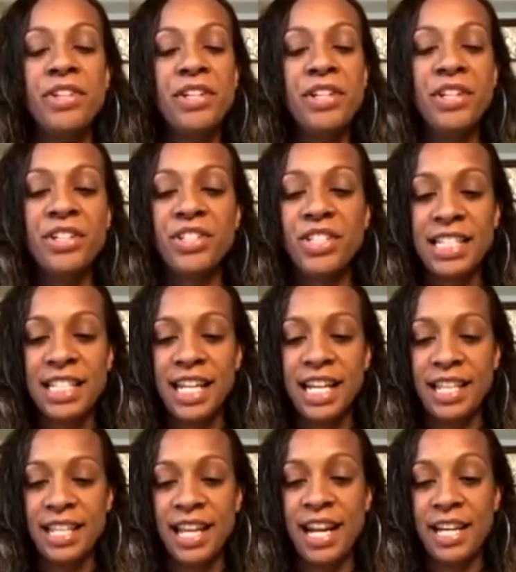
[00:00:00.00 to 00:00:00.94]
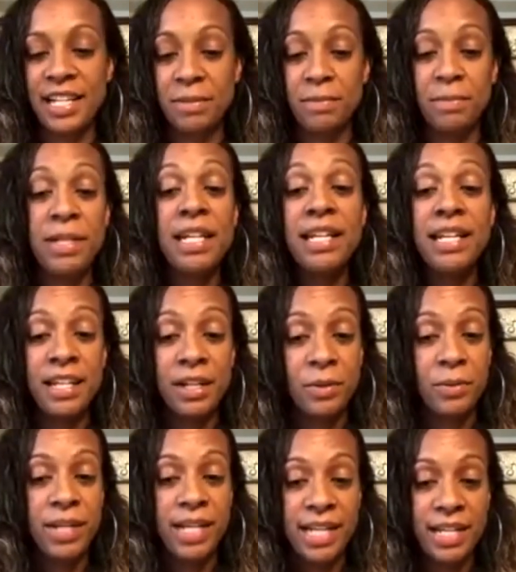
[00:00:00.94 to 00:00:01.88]
you know, just saying that as media,
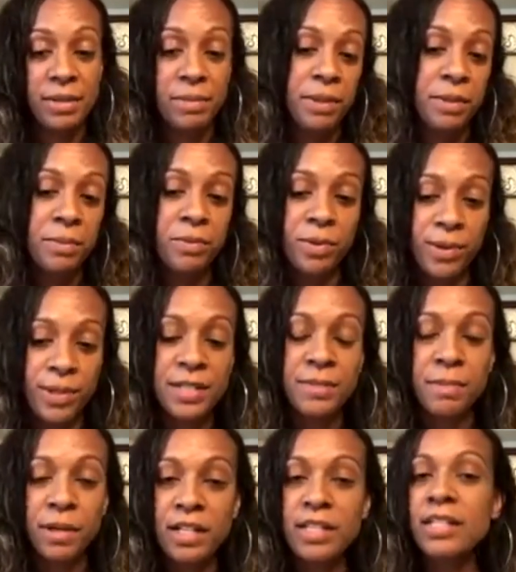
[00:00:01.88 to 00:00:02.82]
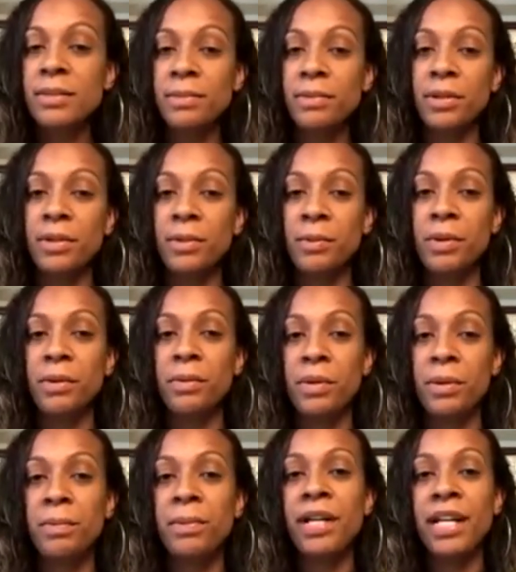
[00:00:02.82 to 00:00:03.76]
we need to be more responsible in what
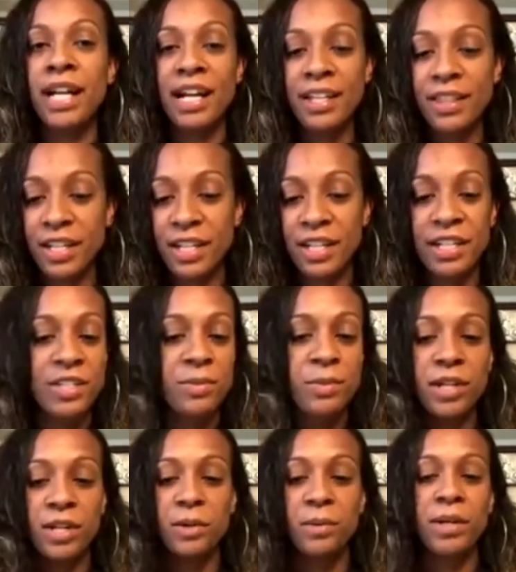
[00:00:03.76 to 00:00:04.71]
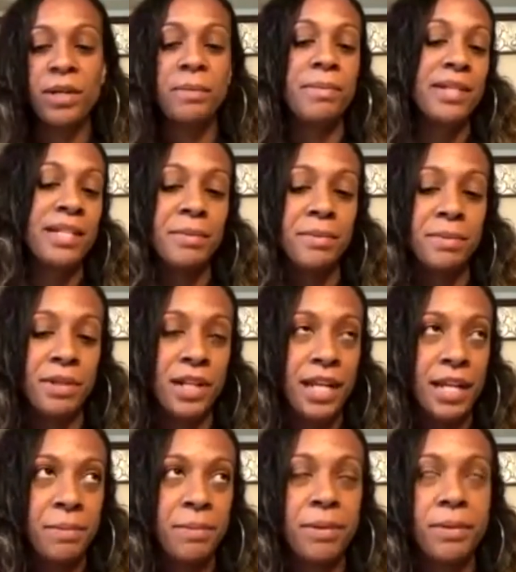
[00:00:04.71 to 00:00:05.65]
we put out there because we don't want to
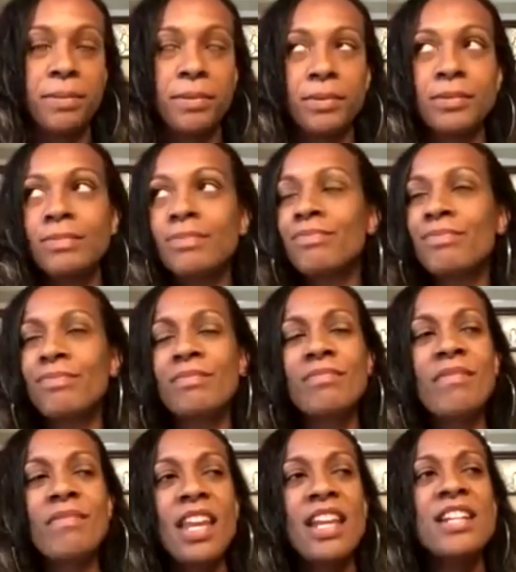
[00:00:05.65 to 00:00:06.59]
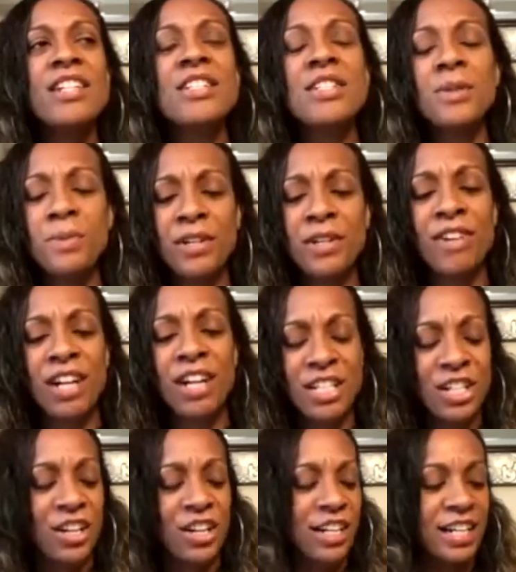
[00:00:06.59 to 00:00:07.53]
manipulate people. And so whenever I
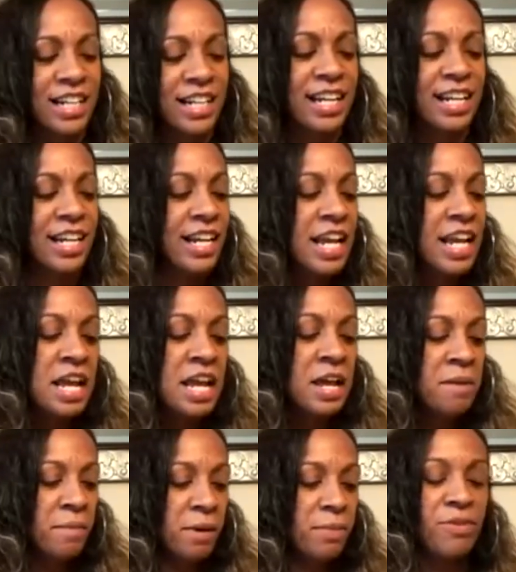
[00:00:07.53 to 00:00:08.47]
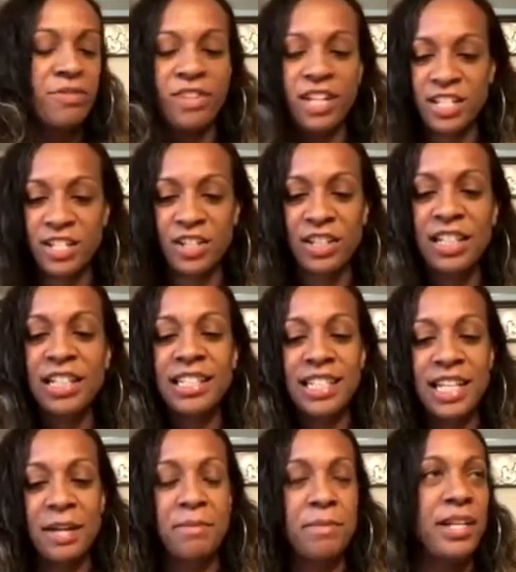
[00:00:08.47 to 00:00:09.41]
turned it in, my professor
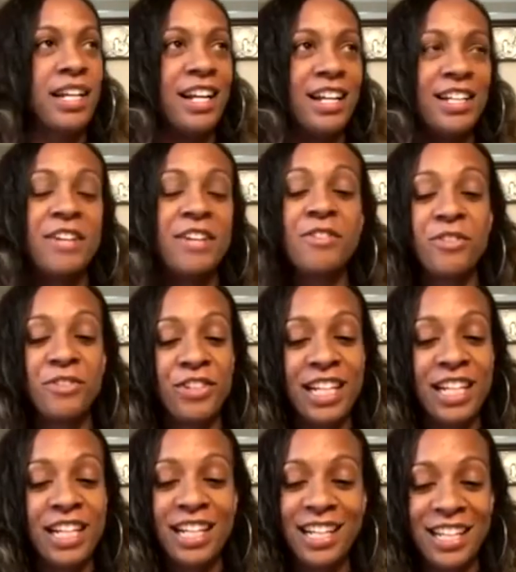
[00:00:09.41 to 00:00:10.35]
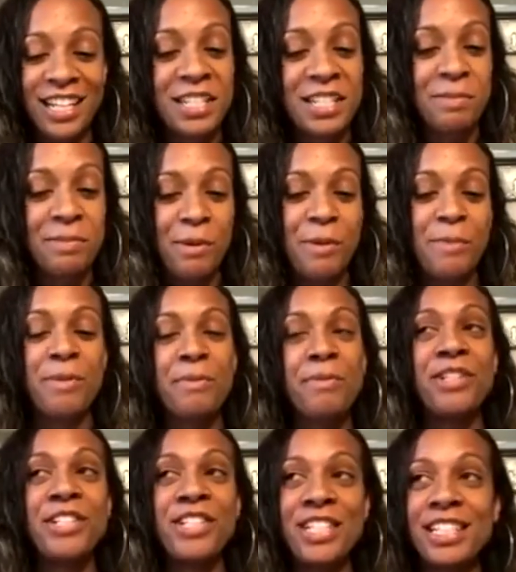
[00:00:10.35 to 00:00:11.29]
looked at me, and I'll never forget this moment,
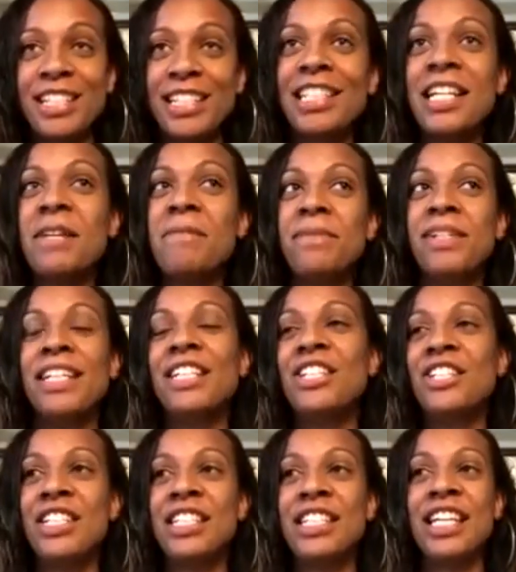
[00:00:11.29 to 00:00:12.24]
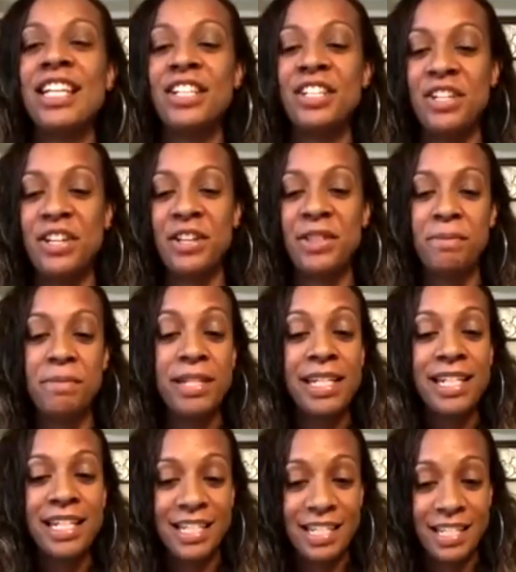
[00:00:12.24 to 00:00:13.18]
but she looked at me and she said, You know, the
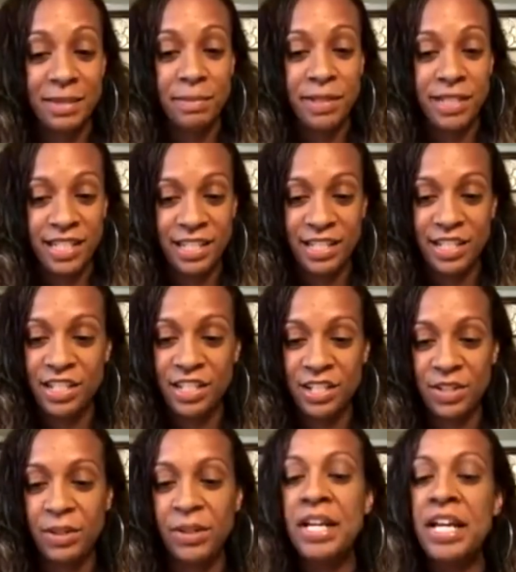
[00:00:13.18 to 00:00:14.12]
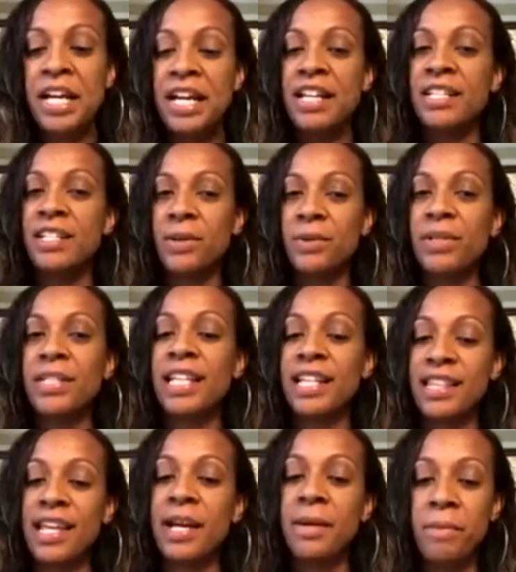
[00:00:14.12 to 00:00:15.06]
media is a business too. So it was
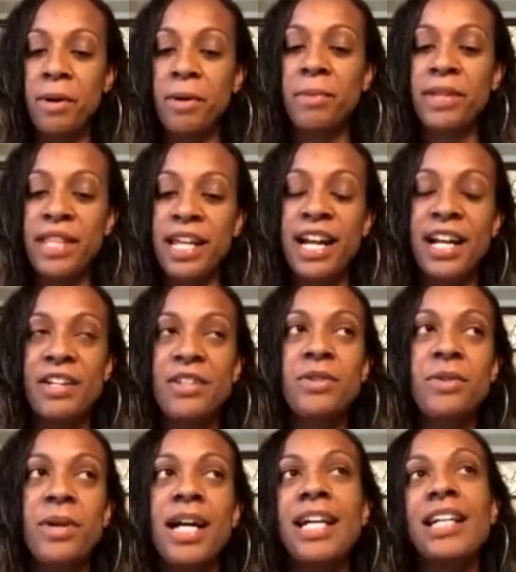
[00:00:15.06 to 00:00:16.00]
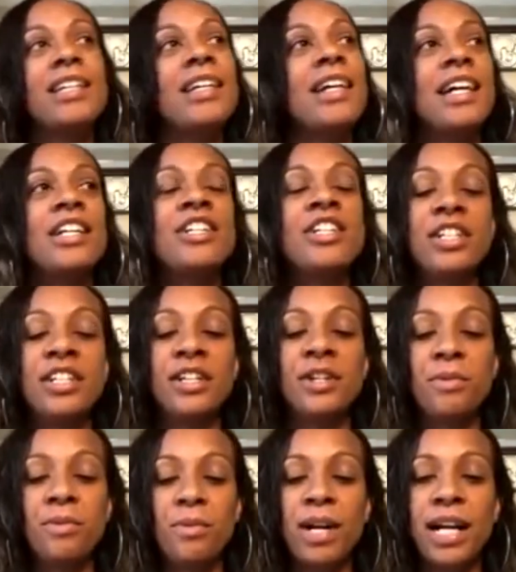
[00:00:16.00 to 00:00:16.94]
at that moment that I knew I, I
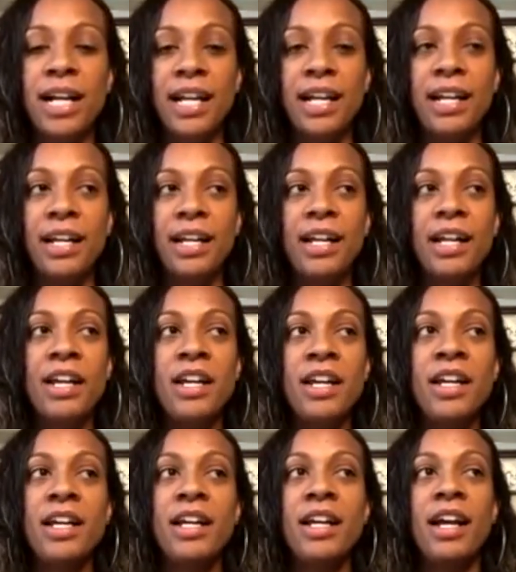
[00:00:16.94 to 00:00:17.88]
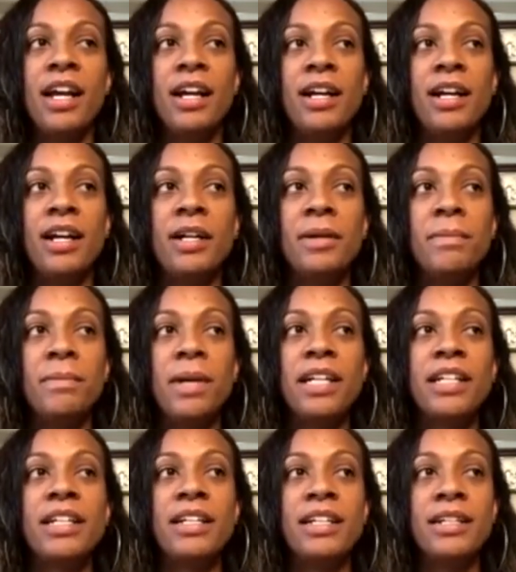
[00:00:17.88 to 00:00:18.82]
couldn't write. Um, I
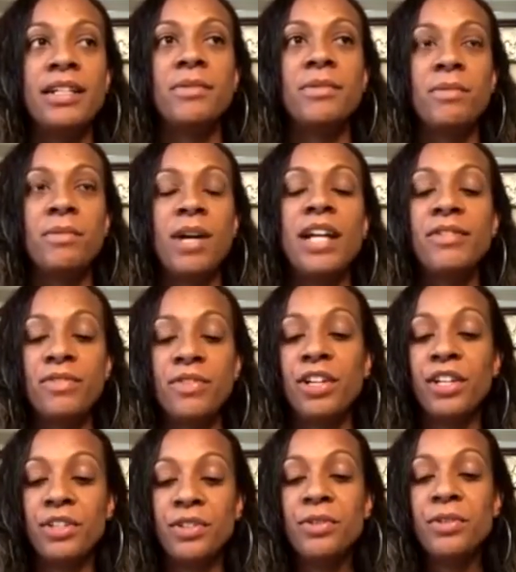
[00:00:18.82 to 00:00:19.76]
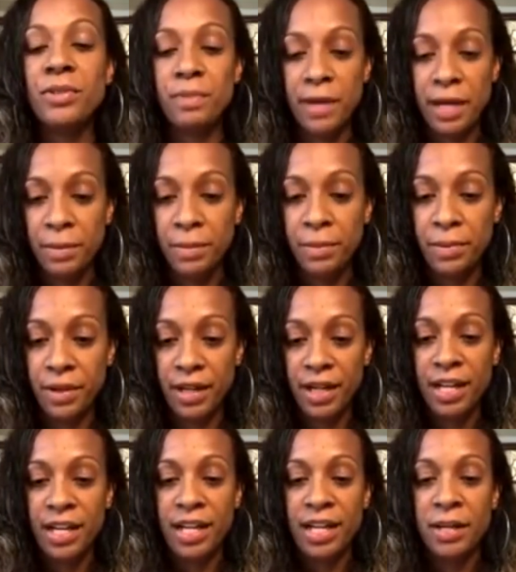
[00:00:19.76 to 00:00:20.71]
couldn't write for a
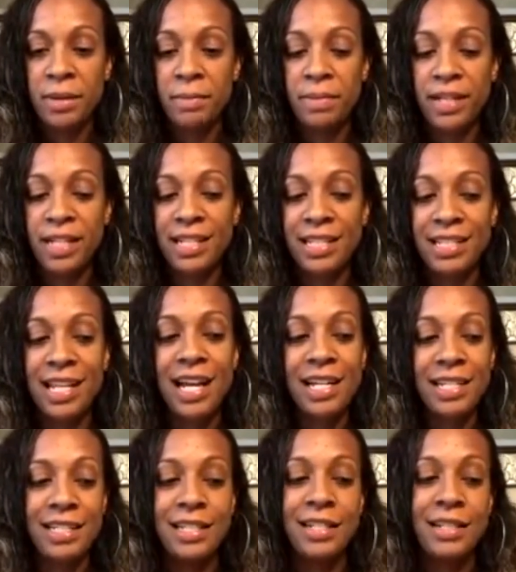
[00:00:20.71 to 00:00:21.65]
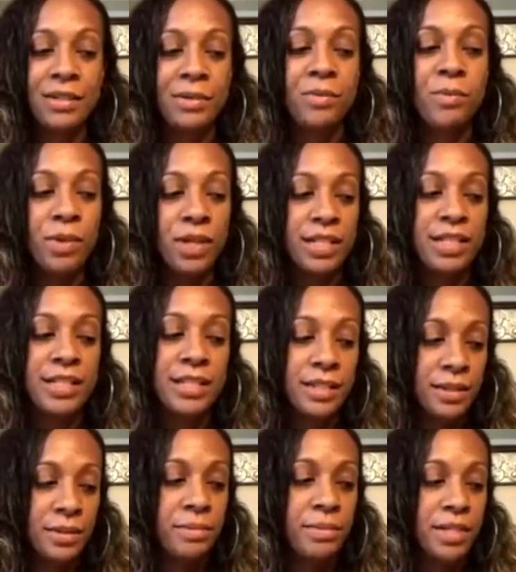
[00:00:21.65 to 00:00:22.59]
newspaper because I didn't want
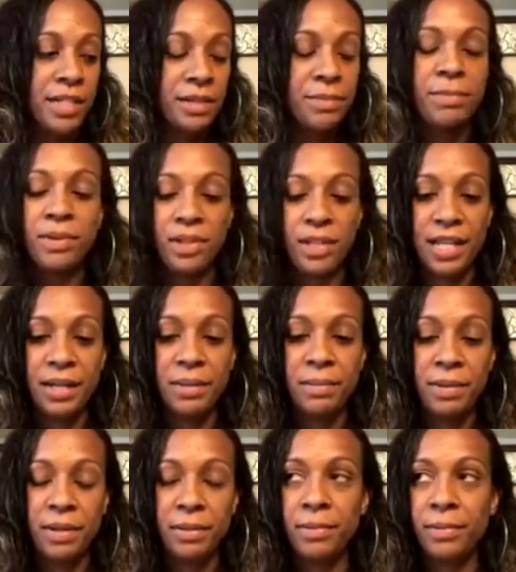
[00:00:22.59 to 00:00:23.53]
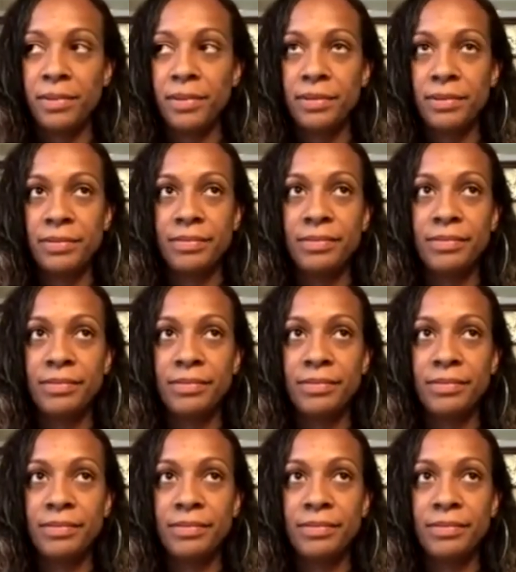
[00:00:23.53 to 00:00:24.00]
to manipulate people.